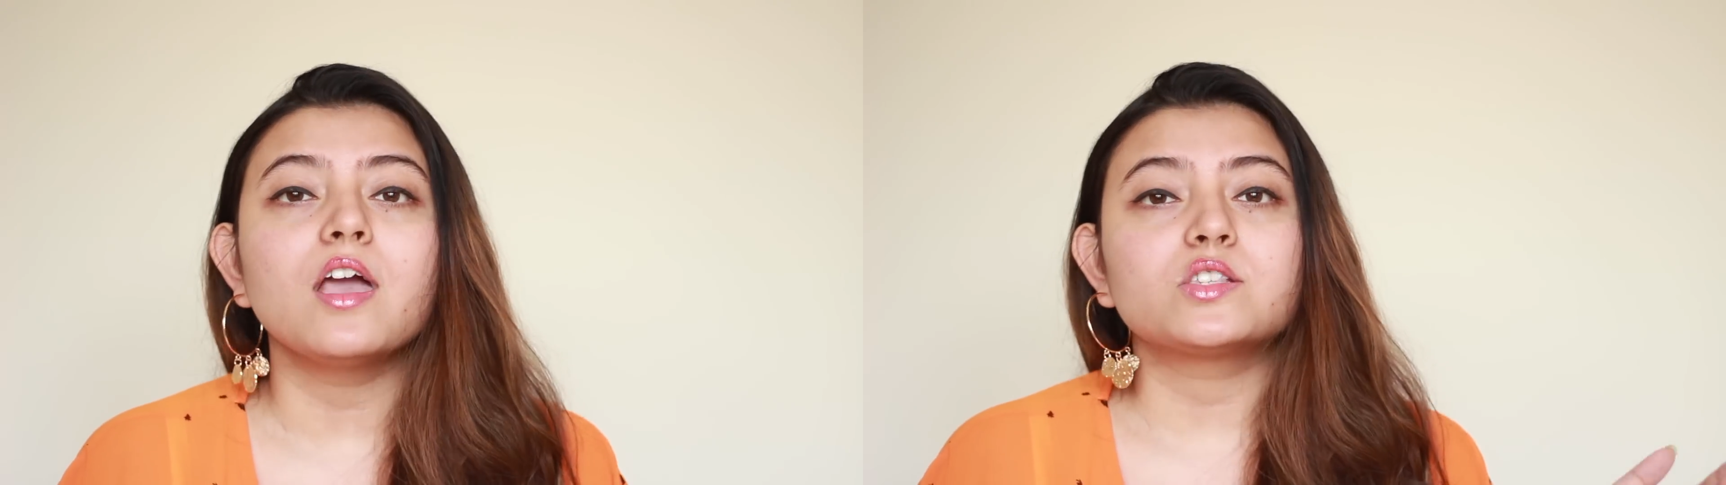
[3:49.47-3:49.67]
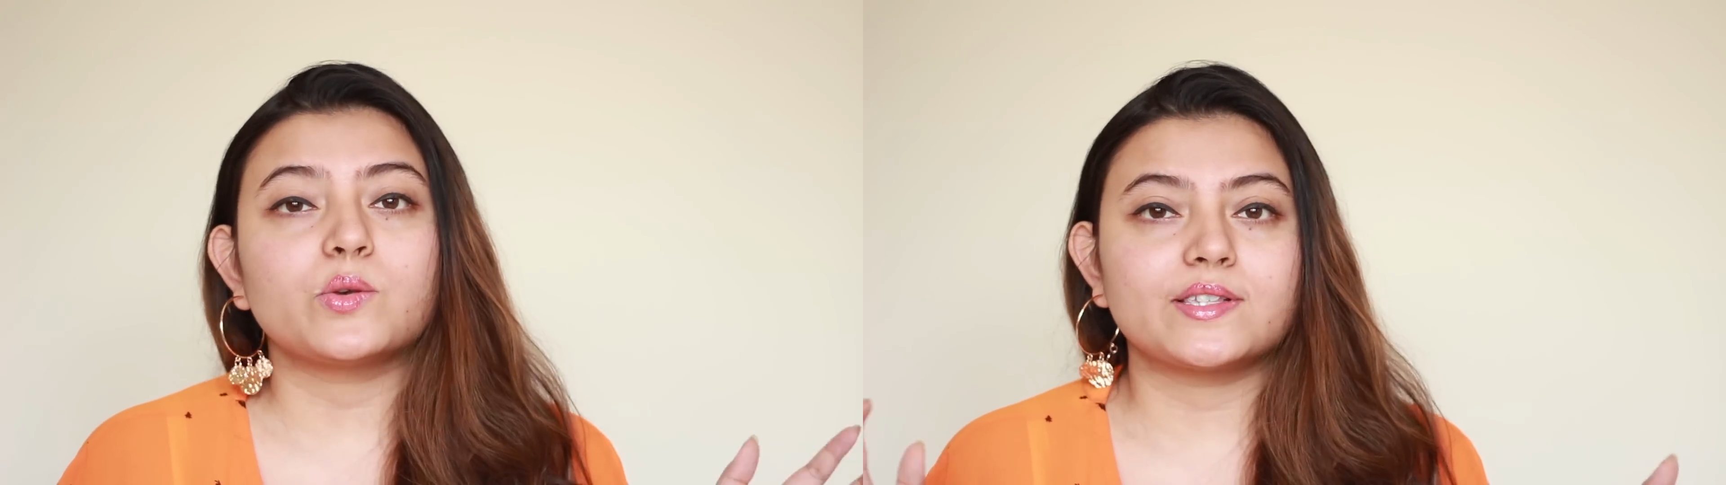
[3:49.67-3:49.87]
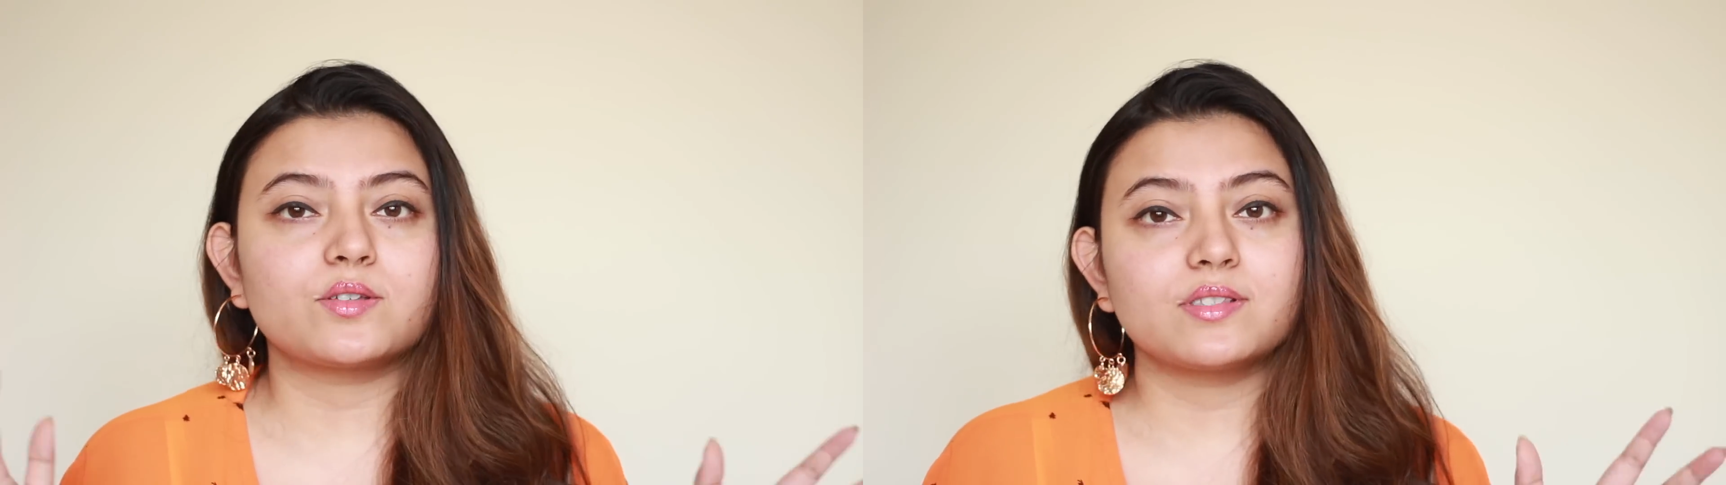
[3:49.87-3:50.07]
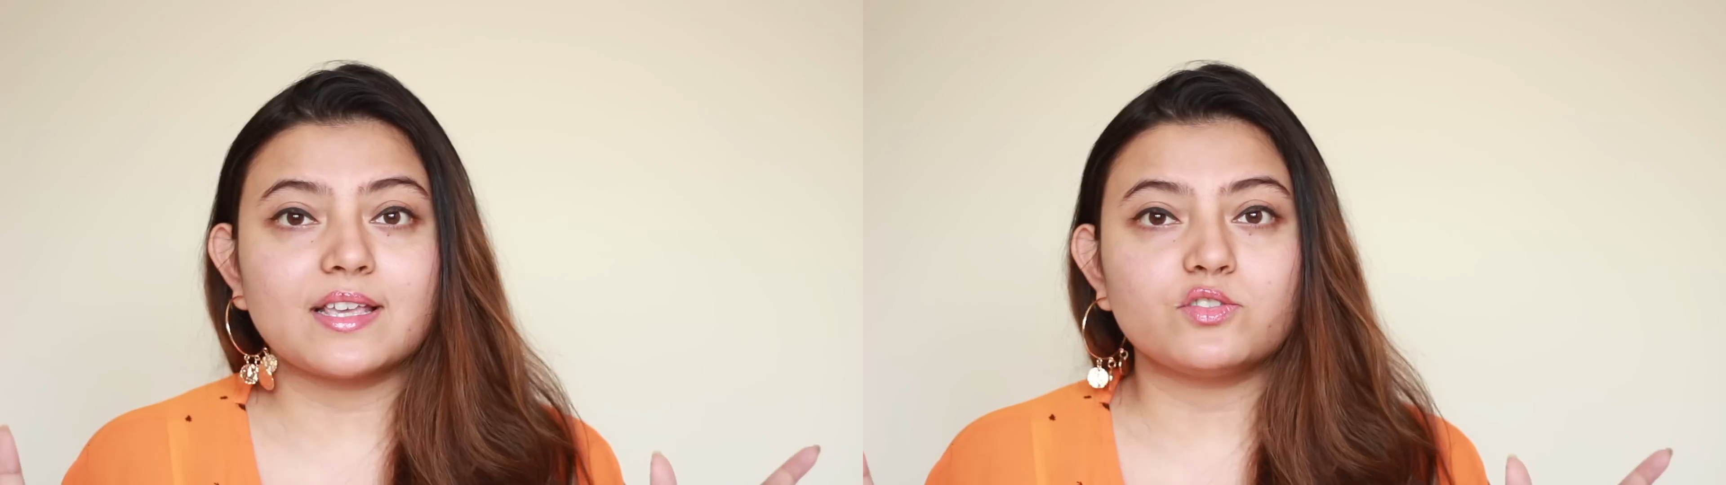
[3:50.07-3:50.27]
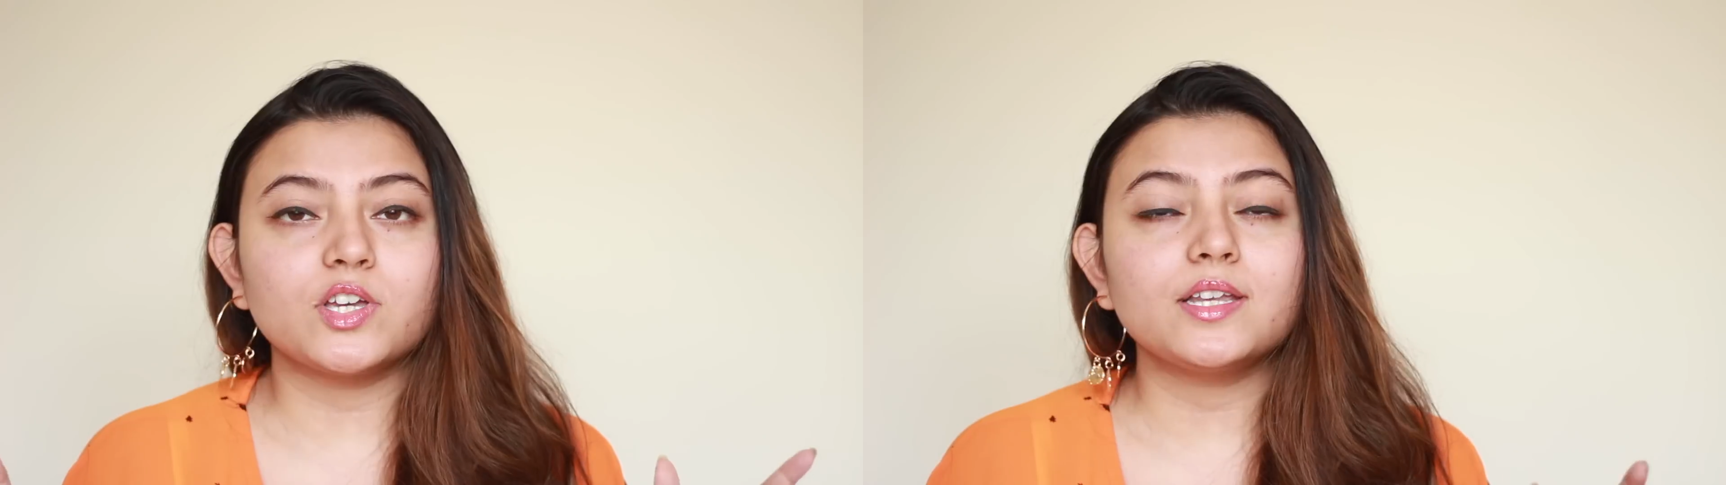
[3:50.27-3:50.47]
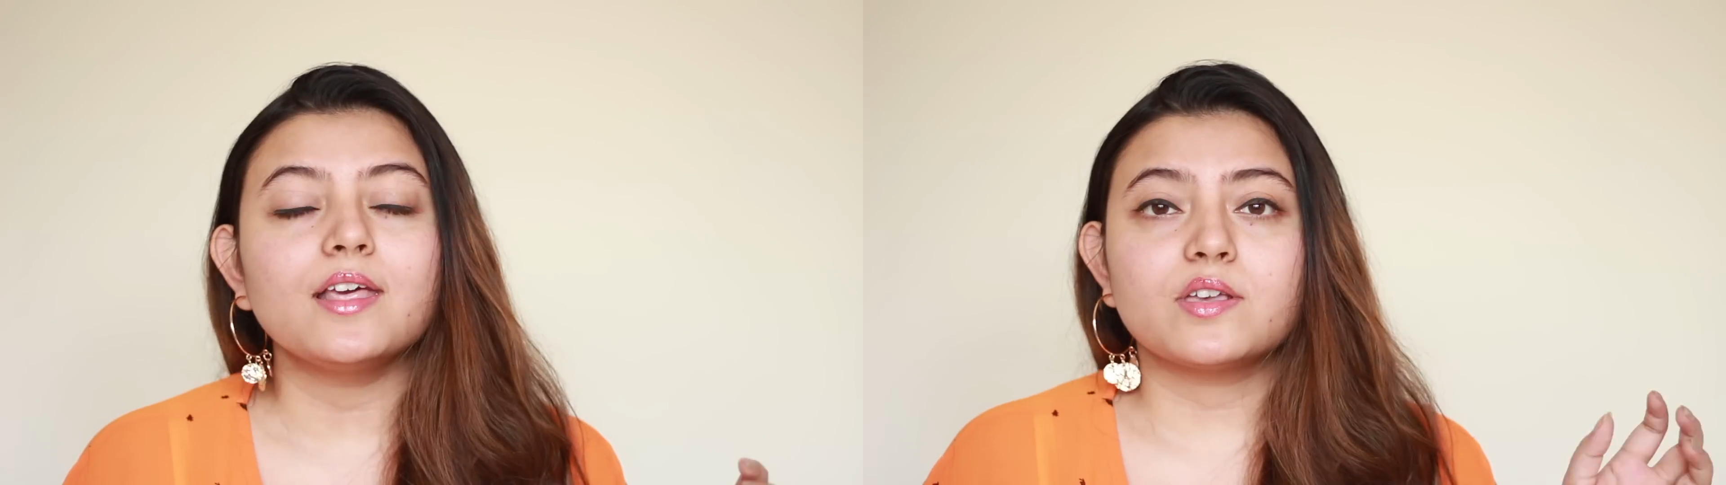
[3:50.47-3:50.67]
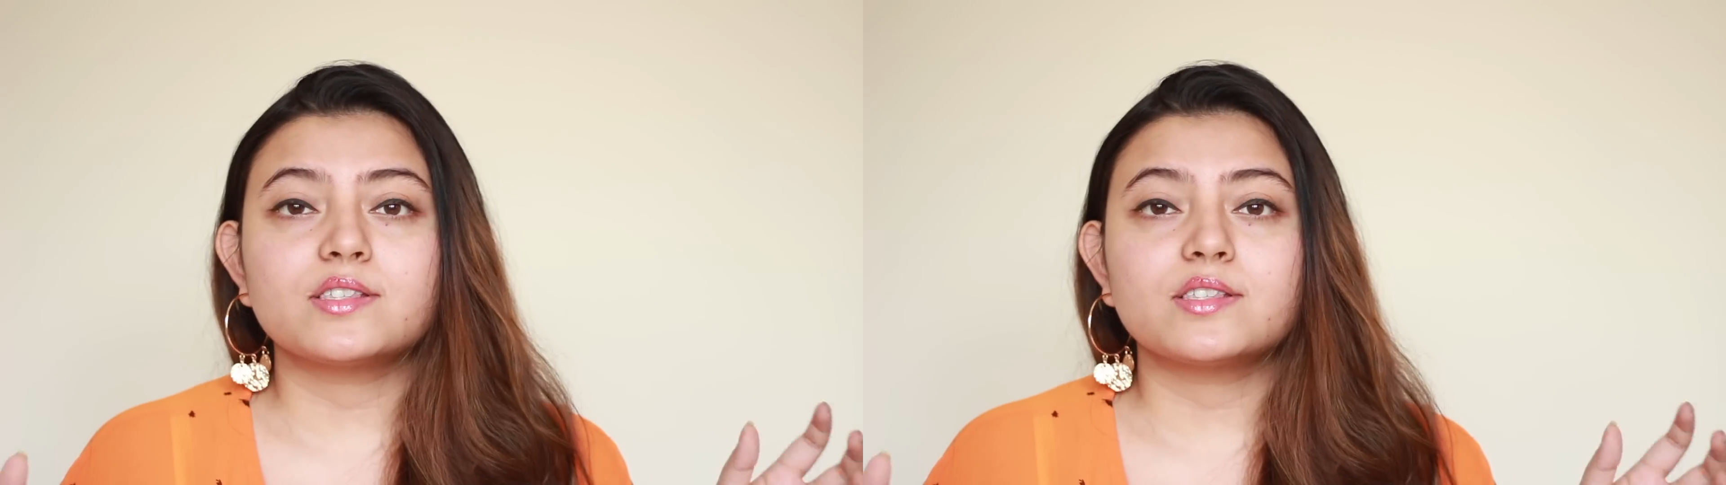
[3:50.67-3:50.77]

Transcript: so as to cinch it so